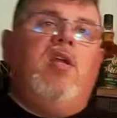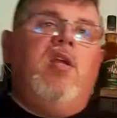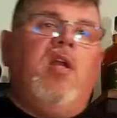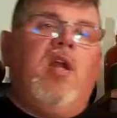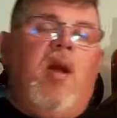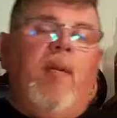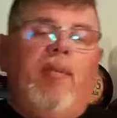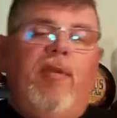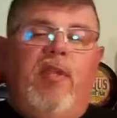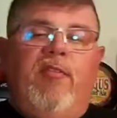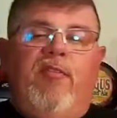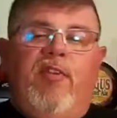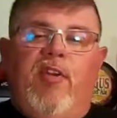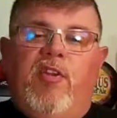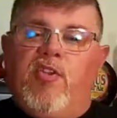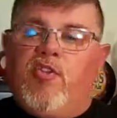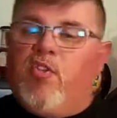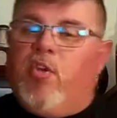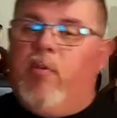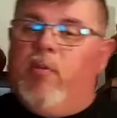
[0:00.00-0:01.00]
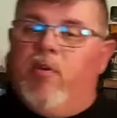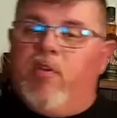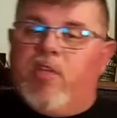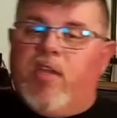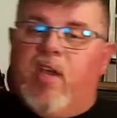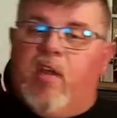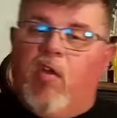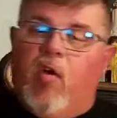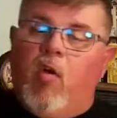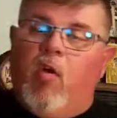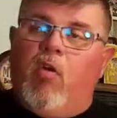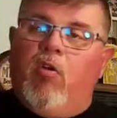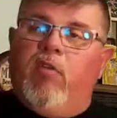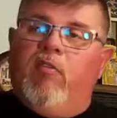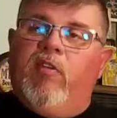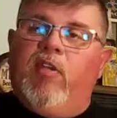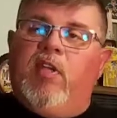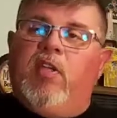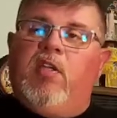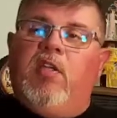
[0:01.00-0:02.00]
A couple different distributors got a hold
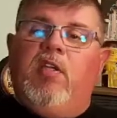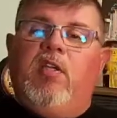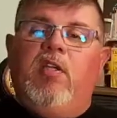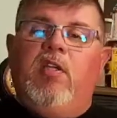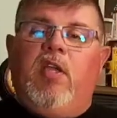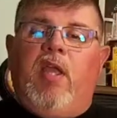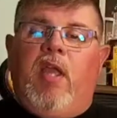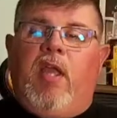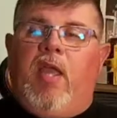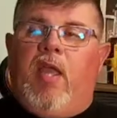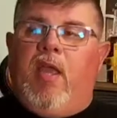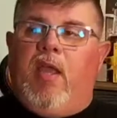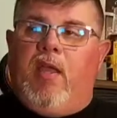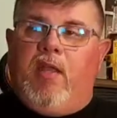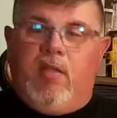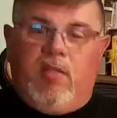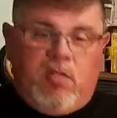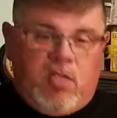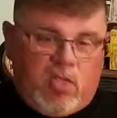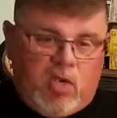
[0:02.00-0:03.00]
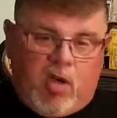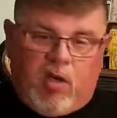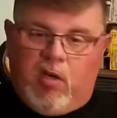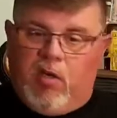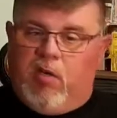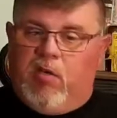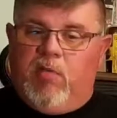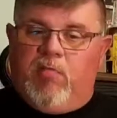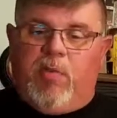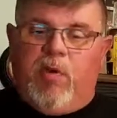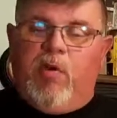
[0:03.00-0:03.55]
of it and started